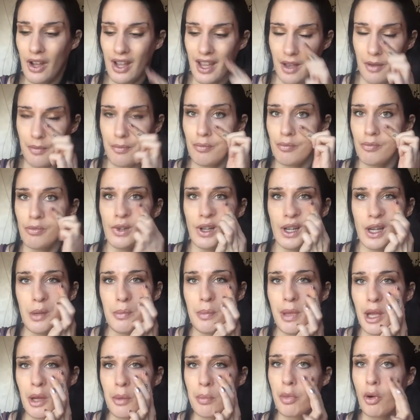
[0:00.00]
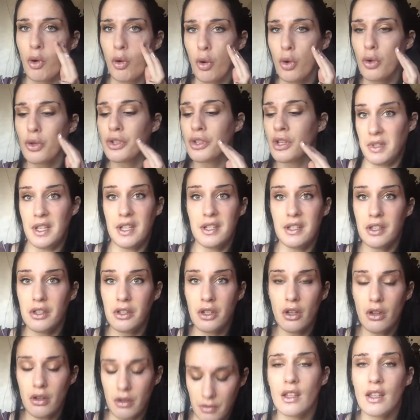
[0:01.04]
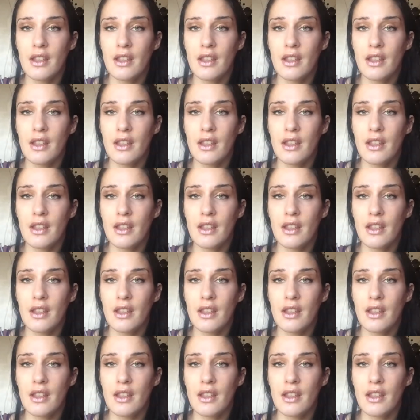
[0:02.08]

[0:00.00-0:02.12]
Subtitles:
I have really big pores. This is good.